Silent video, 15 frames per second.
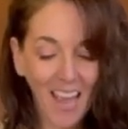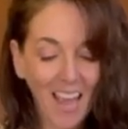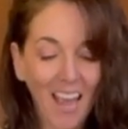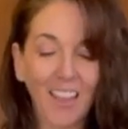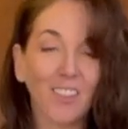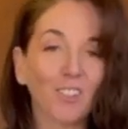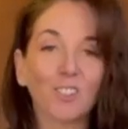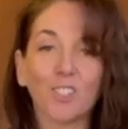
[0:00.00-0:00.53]

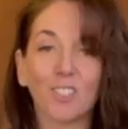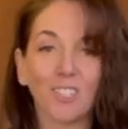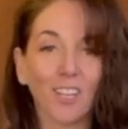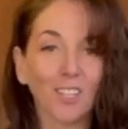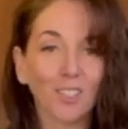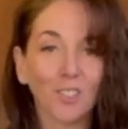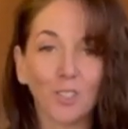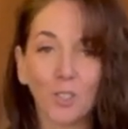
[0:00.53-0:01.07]
and they're just
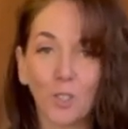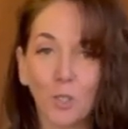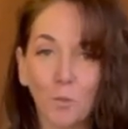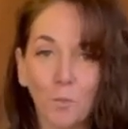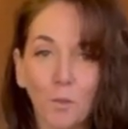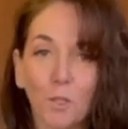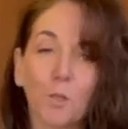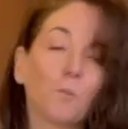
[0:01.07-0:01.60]

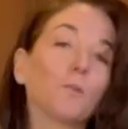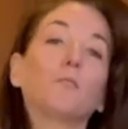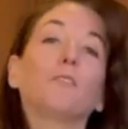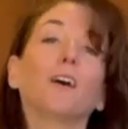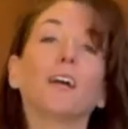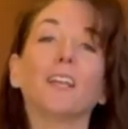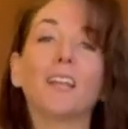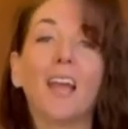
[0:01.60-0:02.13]
super, super
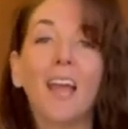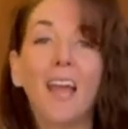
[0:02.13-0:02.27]
fun.